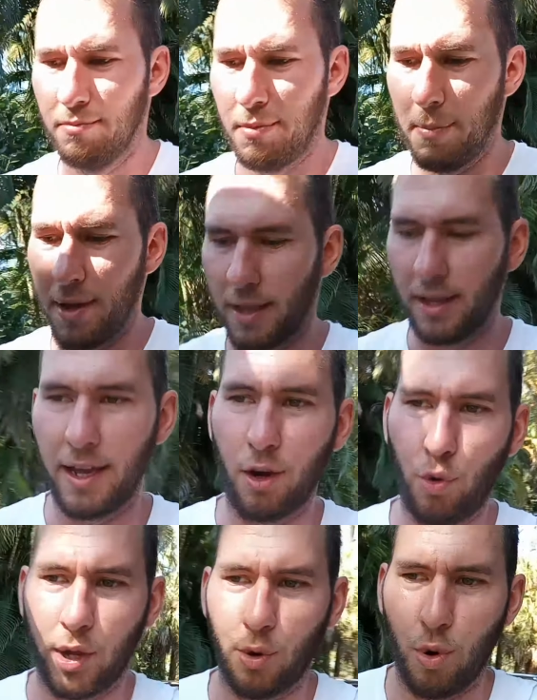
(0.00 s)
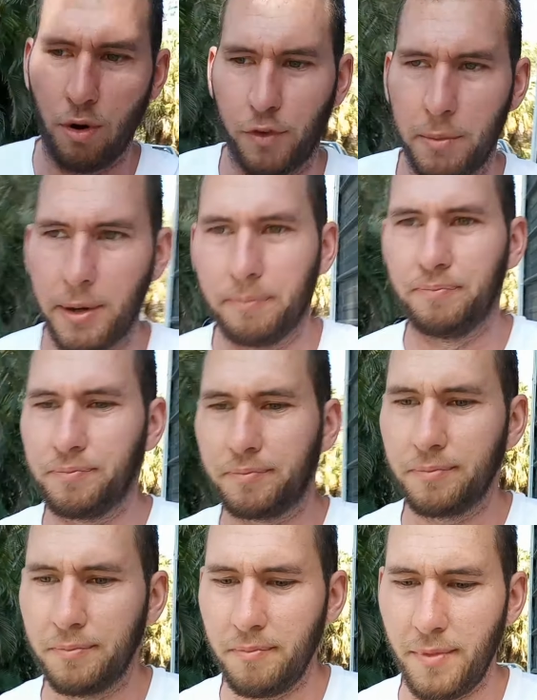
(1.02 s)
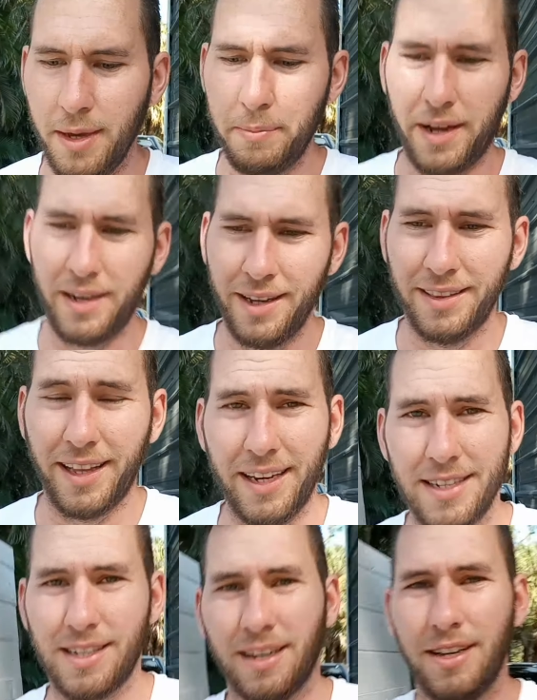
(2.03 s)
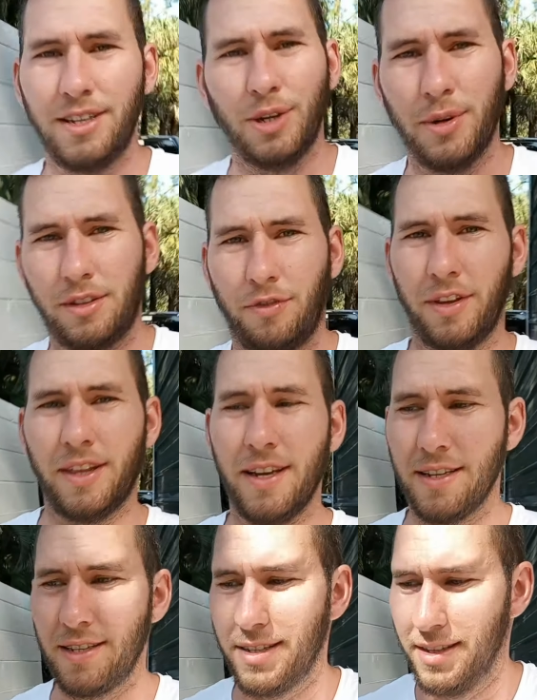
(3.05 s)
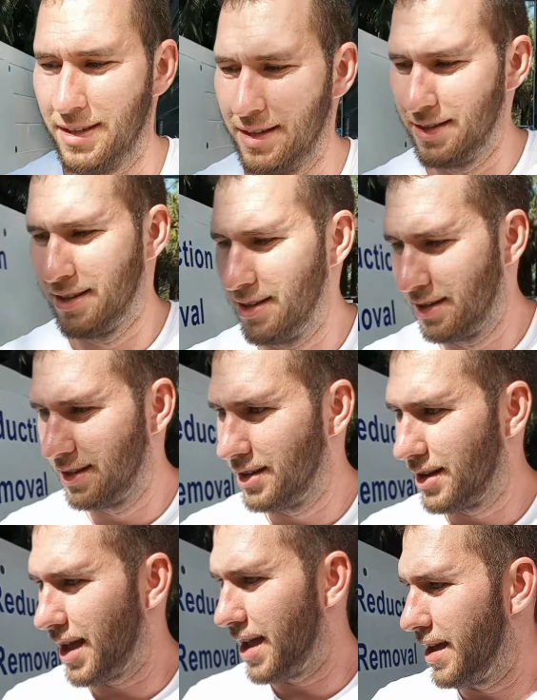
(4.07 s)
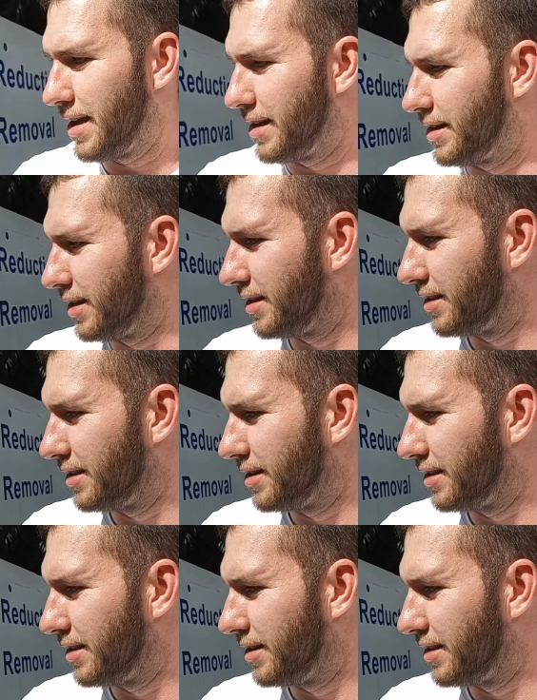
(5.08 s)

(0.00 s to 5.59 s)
maybe I can get a quick quote from him. But that is going to do it for this, and